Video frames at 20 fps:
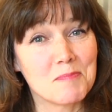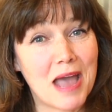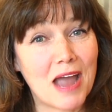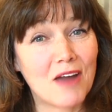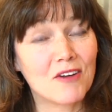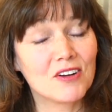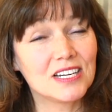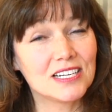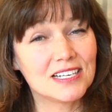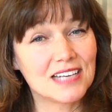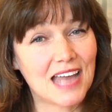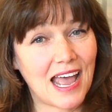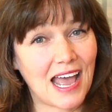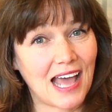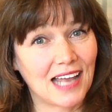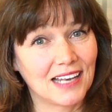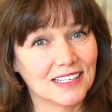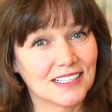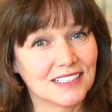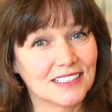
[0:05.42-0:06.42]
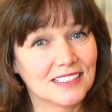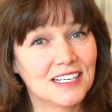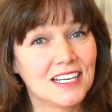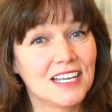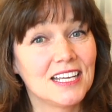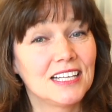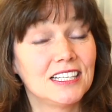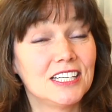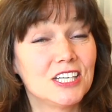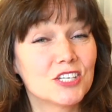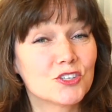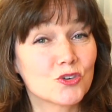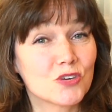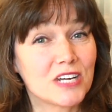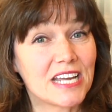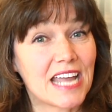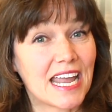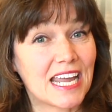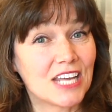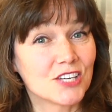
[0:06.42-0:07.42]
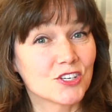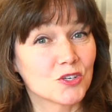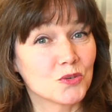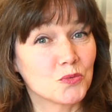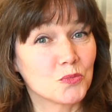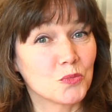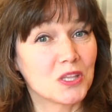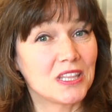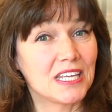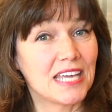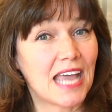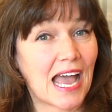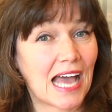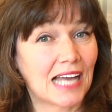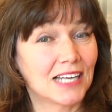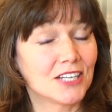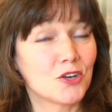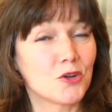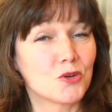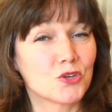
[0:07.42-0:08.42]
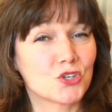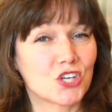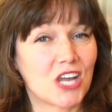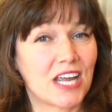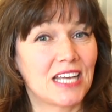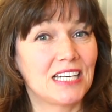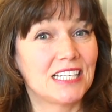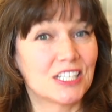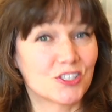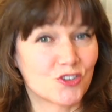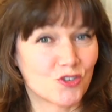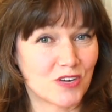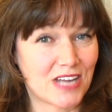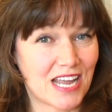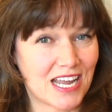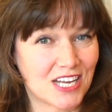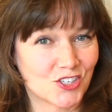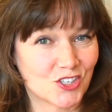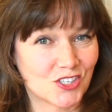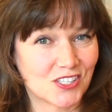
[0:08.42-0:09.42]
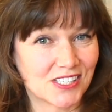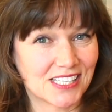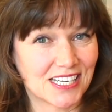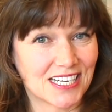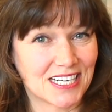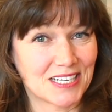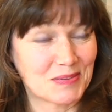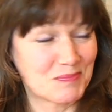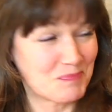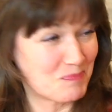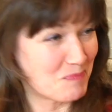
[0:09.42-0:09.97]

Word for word: Marilyn Allen, literary agent with the Allen O'Shea Literary Agency.